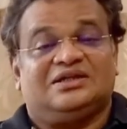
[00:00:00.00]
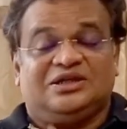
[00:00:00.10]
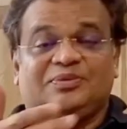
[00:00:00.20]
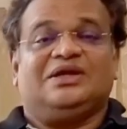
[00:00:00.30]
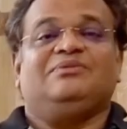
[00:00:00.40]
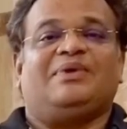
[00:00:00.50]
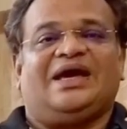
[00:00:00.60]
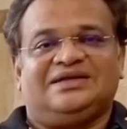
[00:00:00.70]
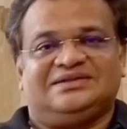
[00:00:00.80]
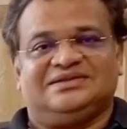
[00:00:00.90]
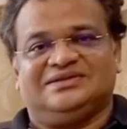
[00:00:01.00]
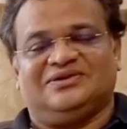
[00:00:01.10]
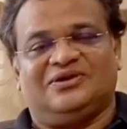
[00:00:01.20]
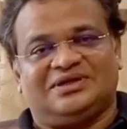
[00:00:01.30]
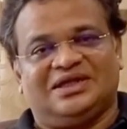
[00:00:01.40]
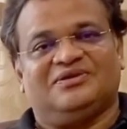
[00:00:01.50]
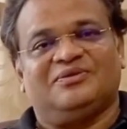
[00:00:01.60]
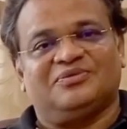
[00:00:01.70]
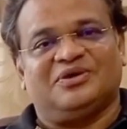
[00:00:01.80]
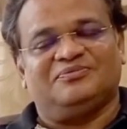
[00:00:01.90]
typically banks or
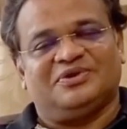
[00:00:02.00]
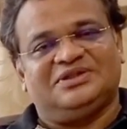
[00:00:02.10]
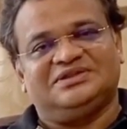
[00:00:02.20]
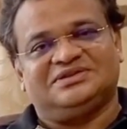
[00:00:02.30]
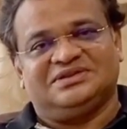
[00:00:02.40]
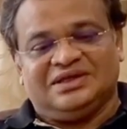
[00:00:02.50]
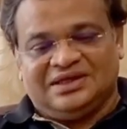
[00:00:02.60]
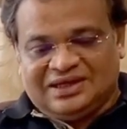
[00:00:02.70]
telecom companies,